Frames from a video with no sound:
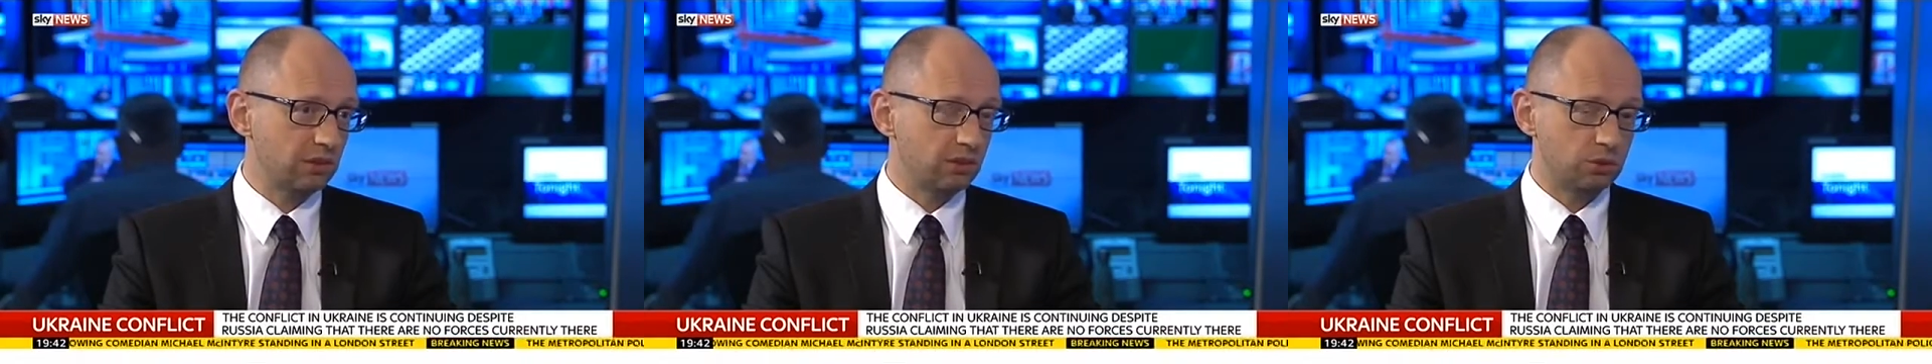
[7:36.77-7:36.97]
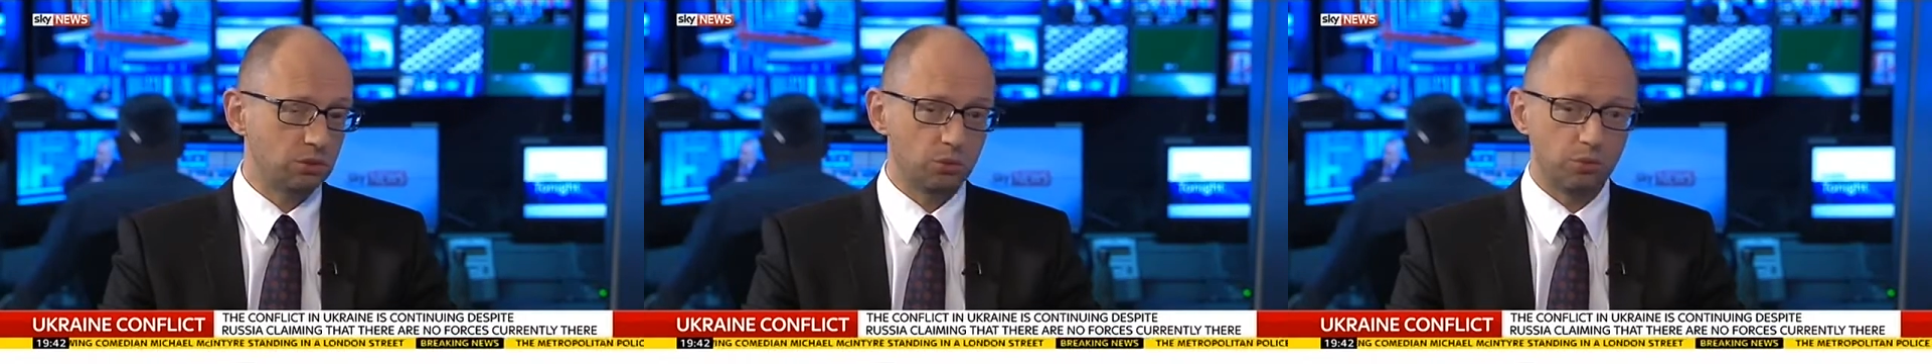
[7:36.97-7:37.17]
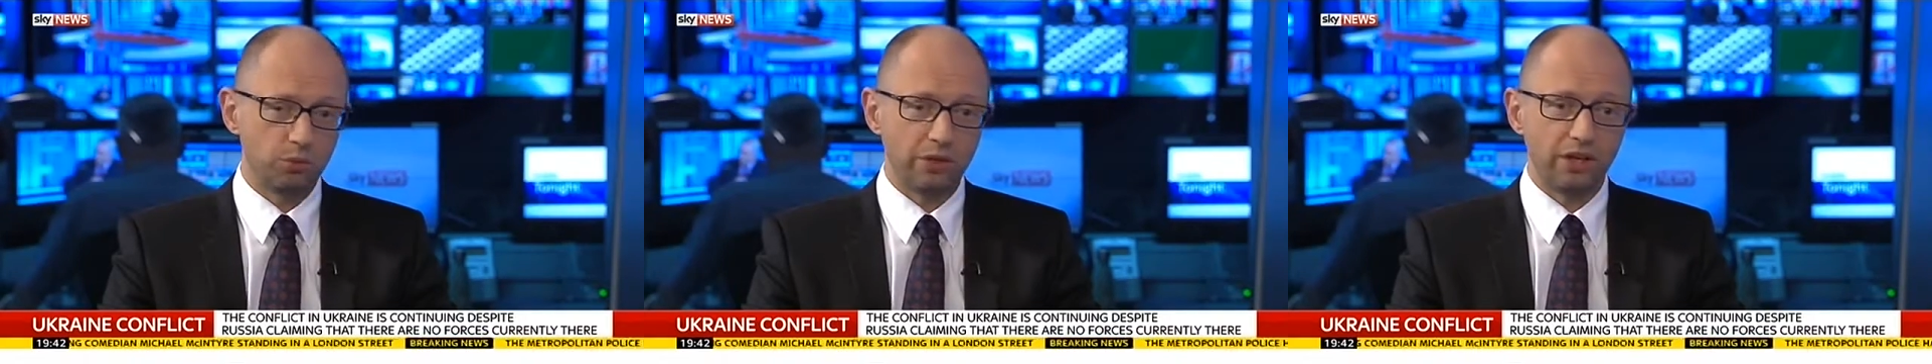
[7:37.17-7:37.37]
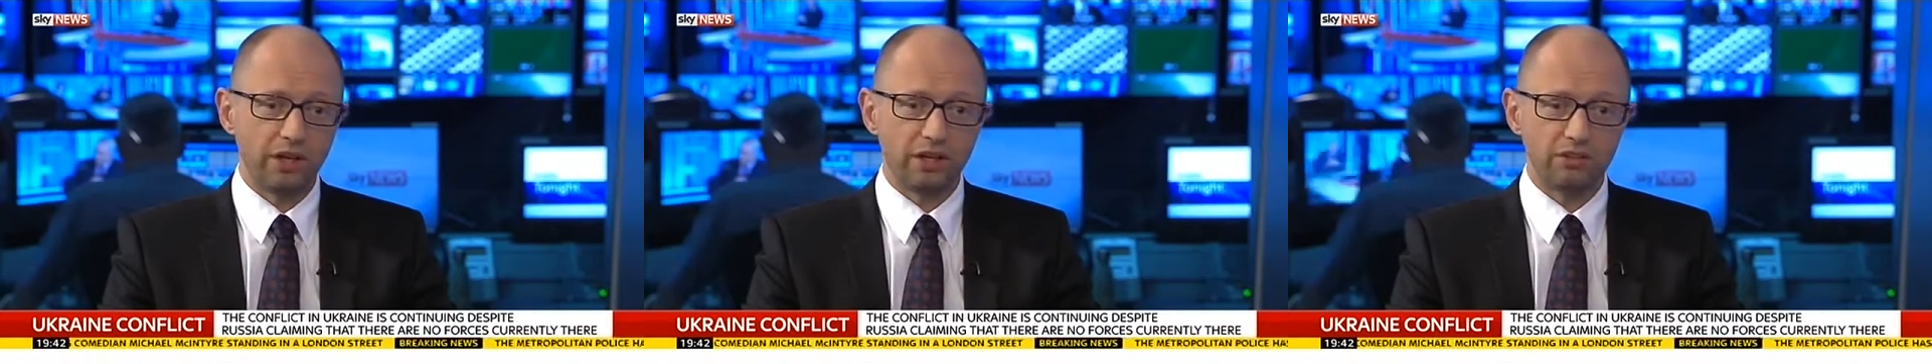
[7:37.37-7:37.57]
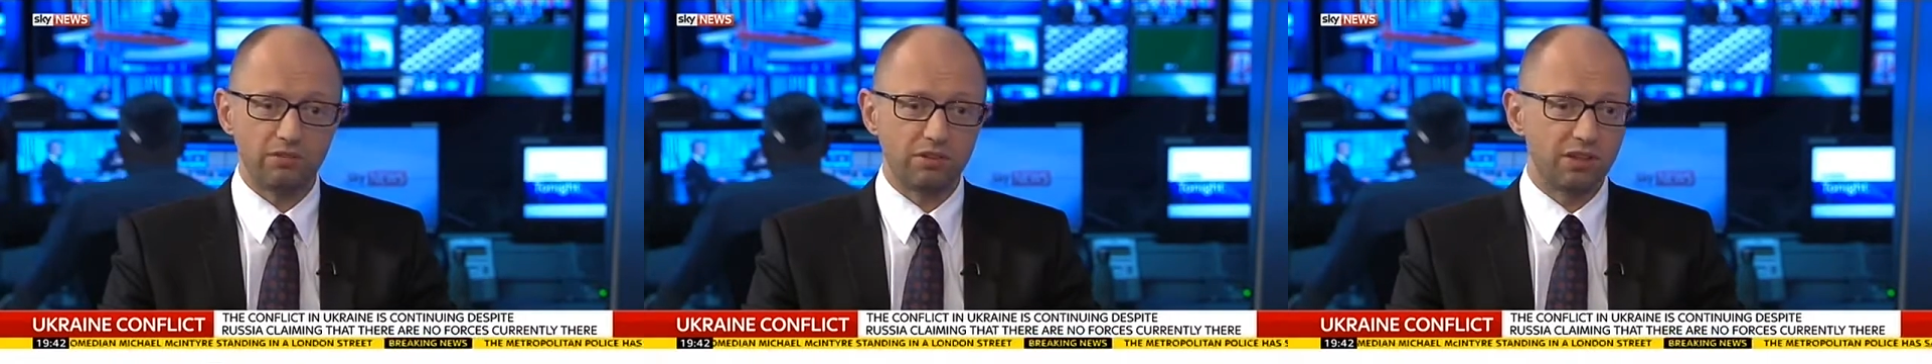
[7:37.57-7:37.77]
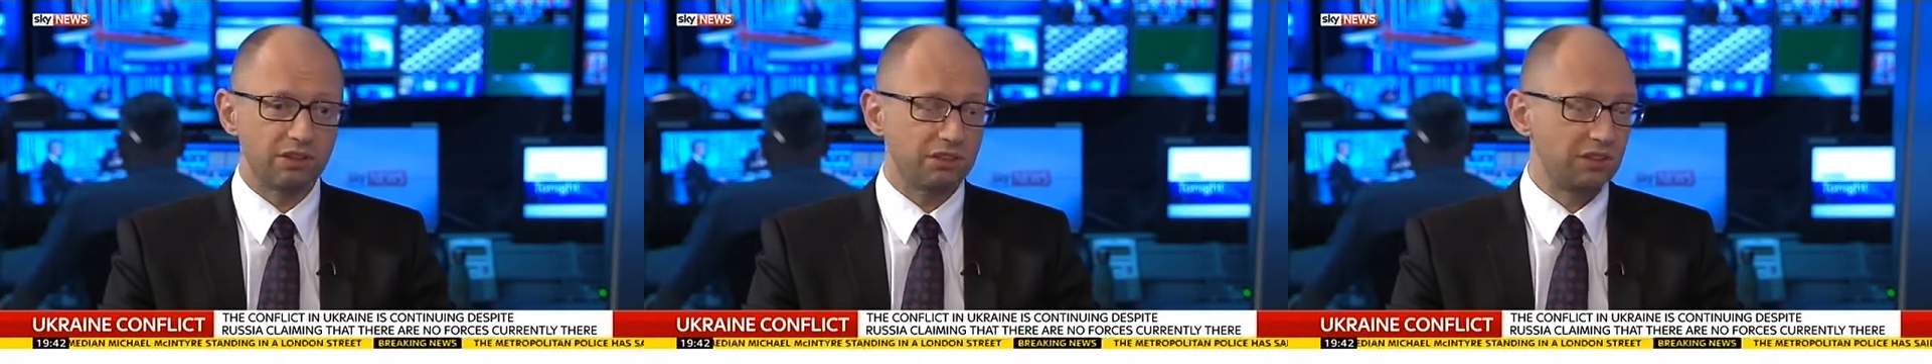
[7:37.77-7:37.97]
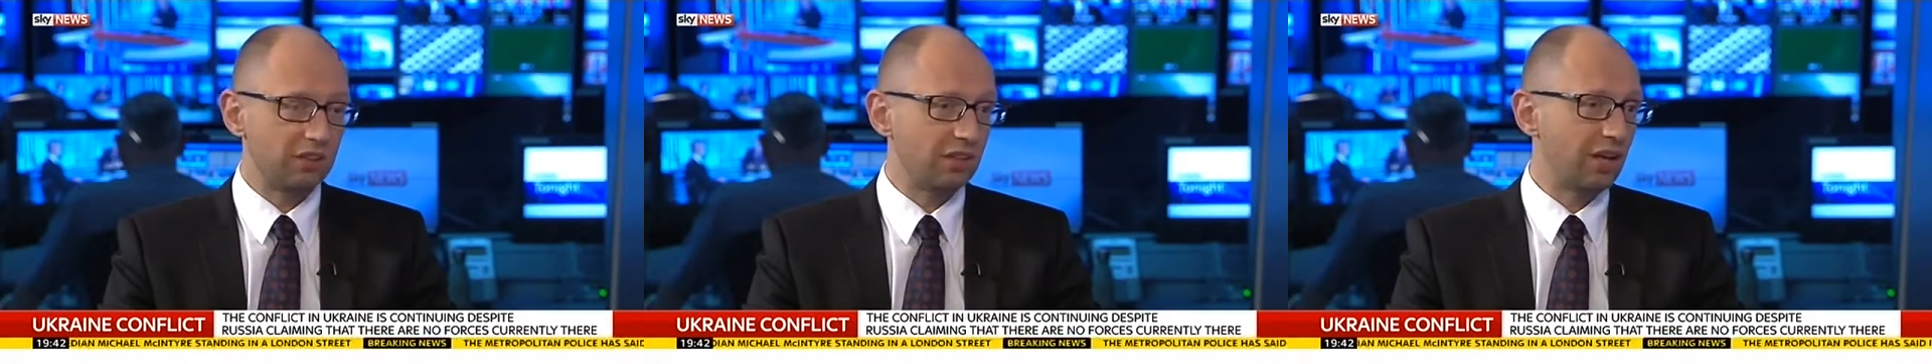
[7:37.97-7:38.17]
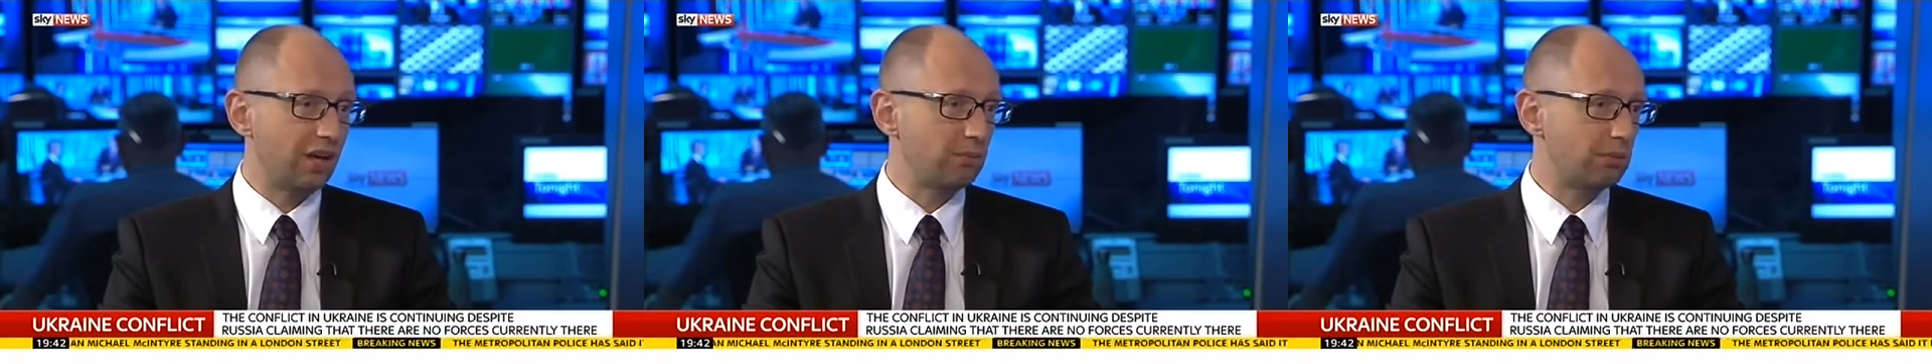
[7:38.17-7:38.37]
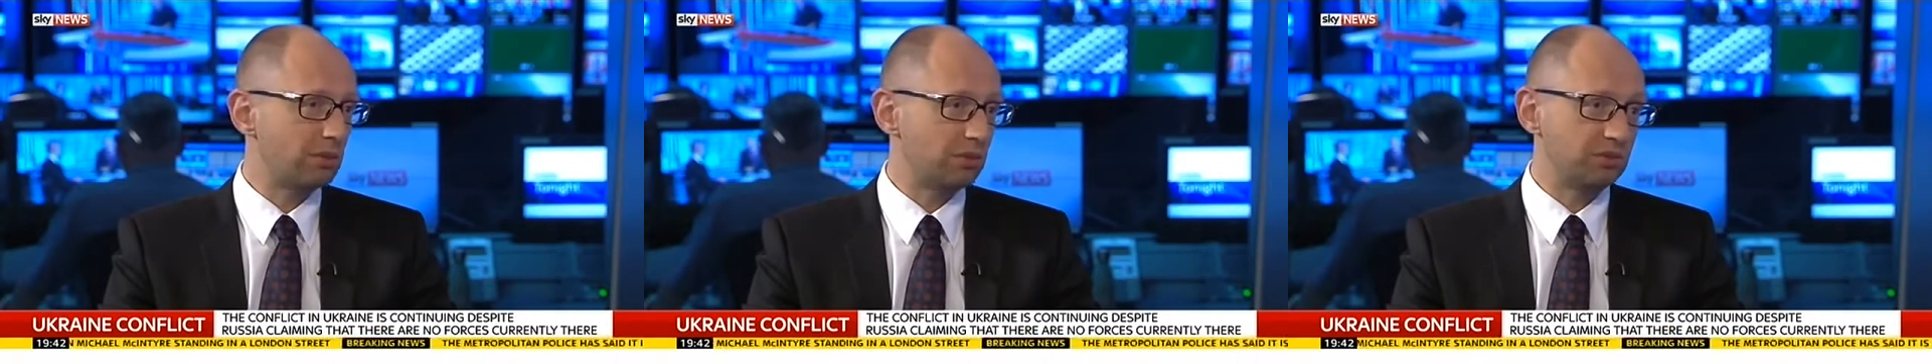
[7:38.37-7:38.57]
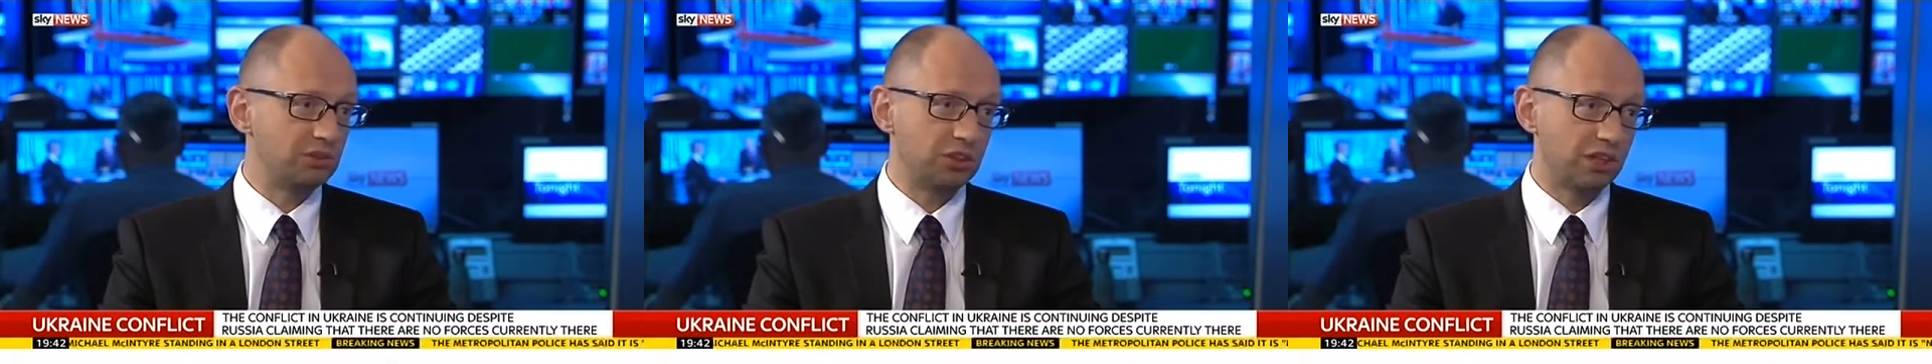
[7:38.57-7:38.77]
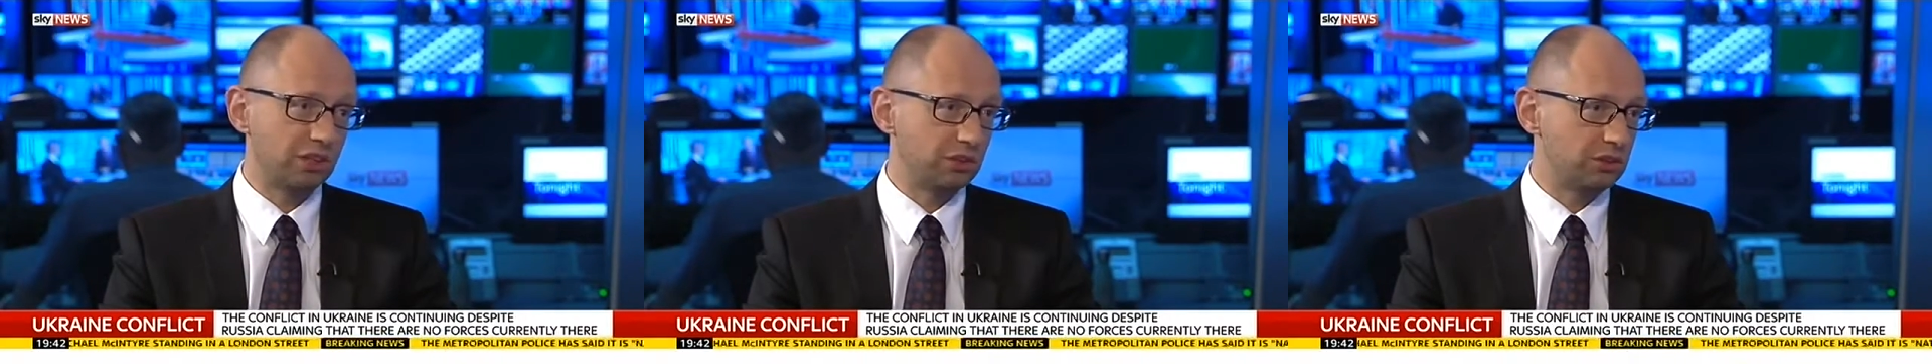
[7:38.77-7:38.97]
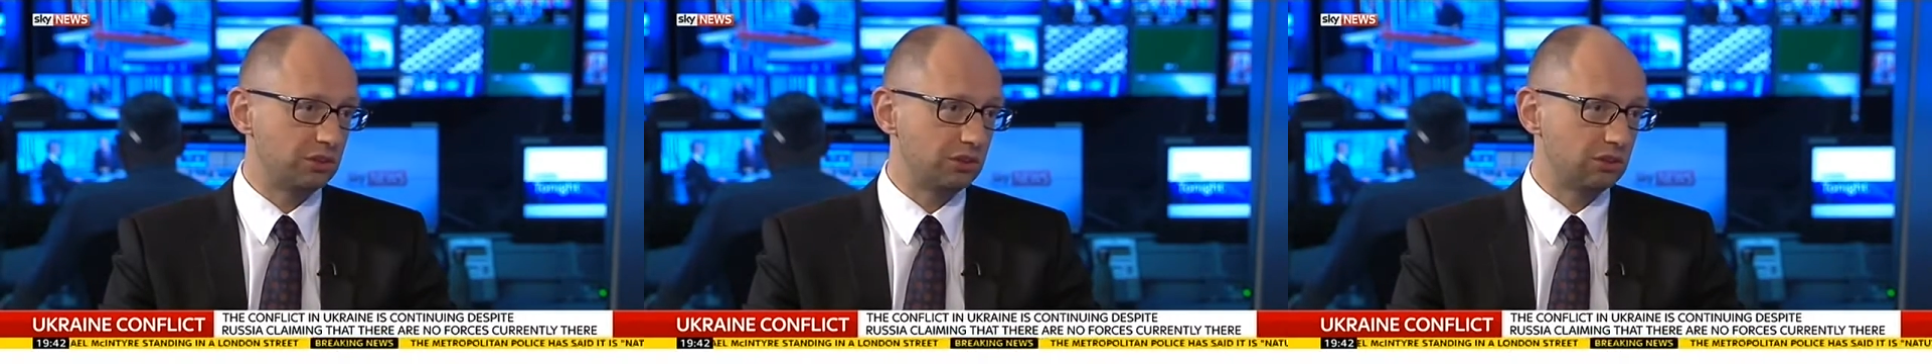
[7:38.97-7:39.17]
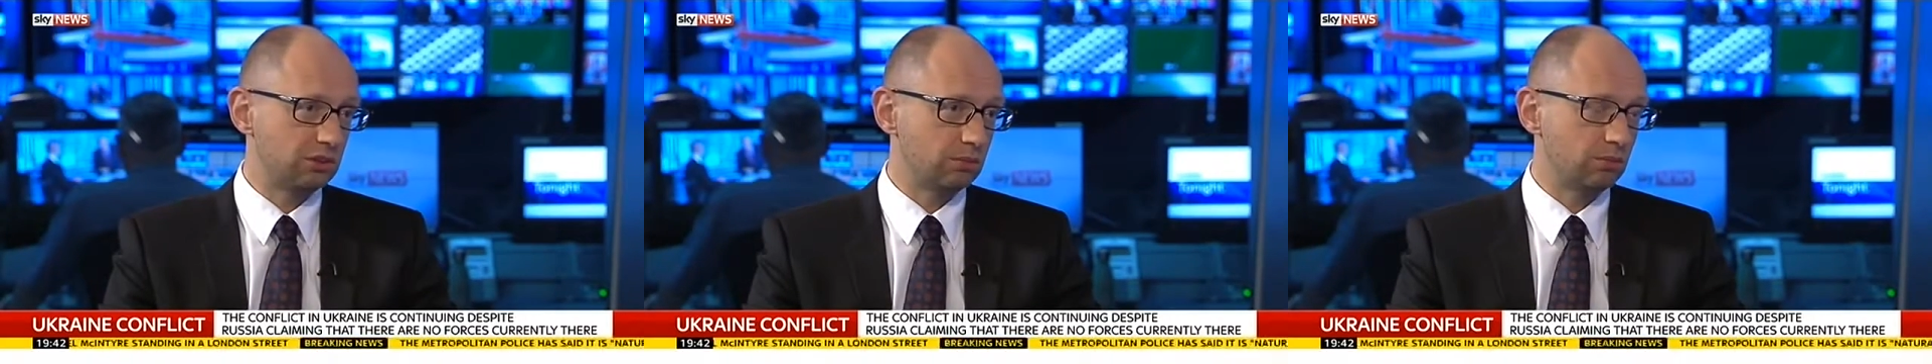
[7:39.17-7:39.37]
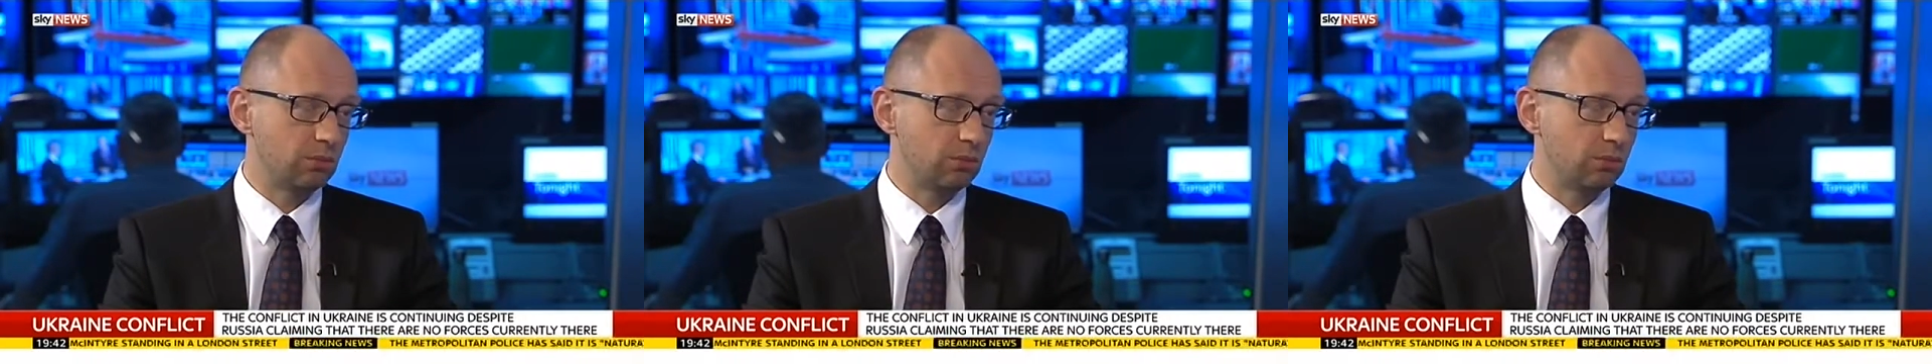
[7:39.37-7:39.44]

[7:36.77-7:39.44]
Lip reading: So we are confronting a number of challenges,